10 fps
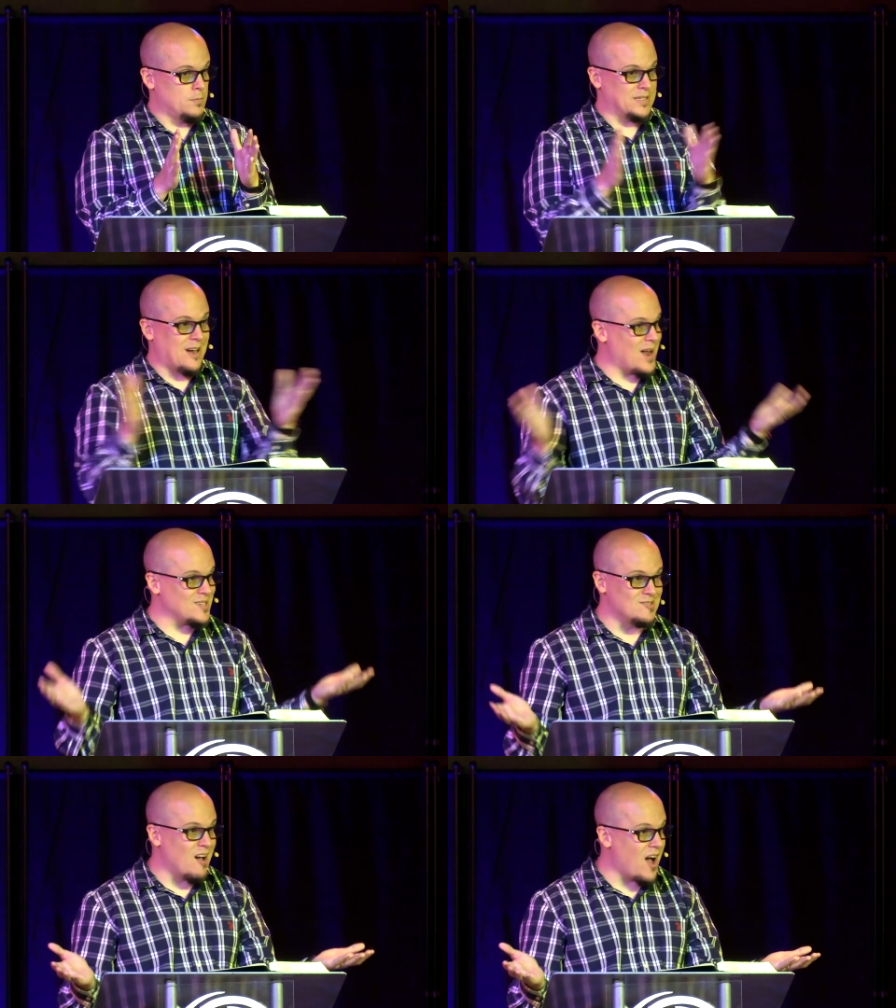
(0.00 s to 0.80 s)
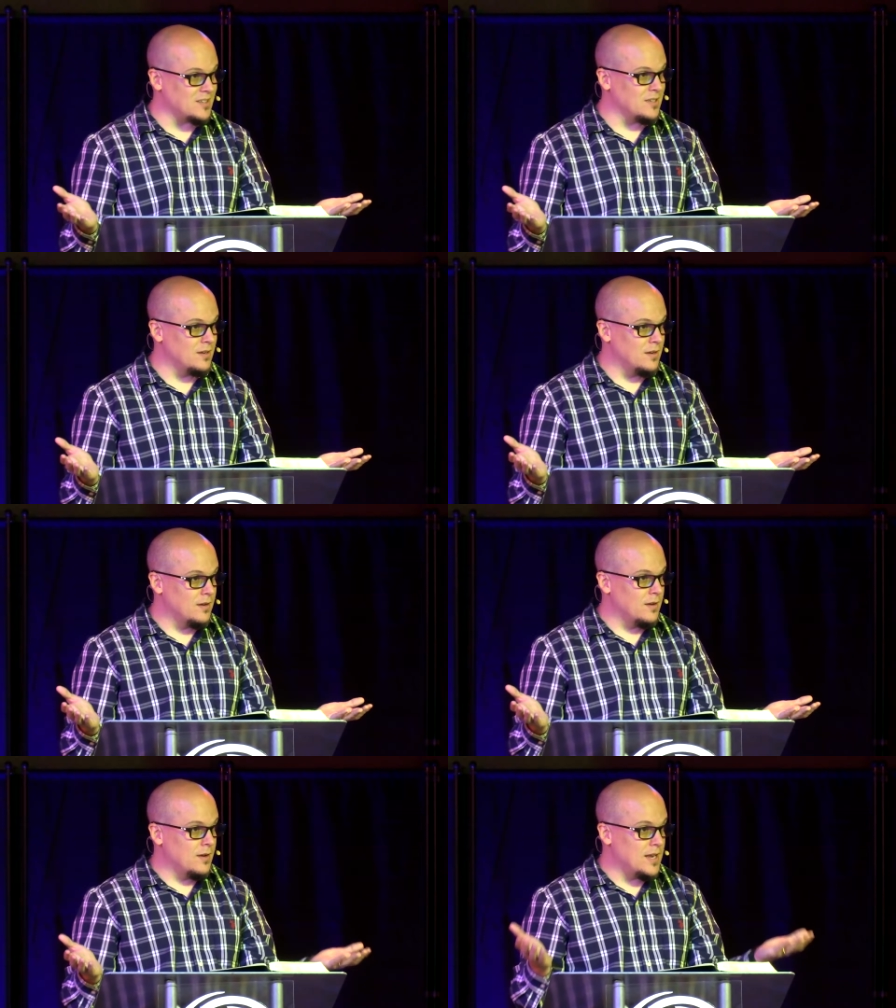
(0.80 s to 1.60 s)
But God is not.
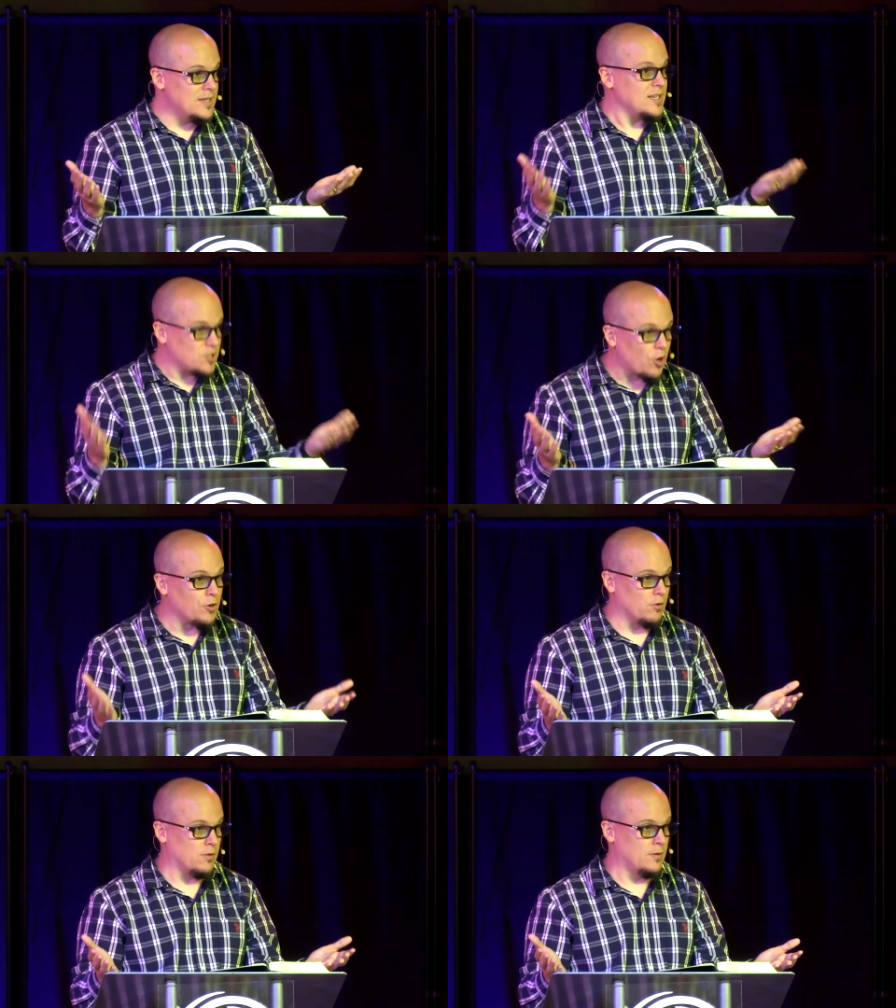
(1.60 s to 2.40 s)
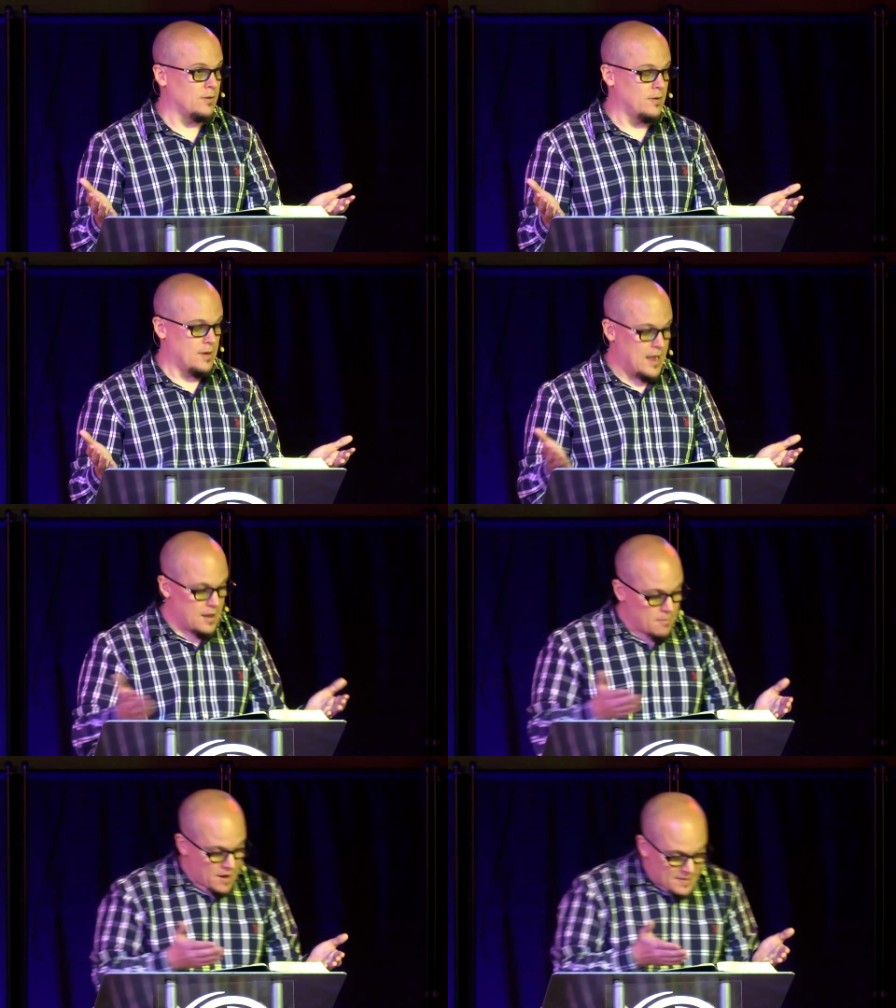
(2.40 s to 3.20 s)
He's eternal. By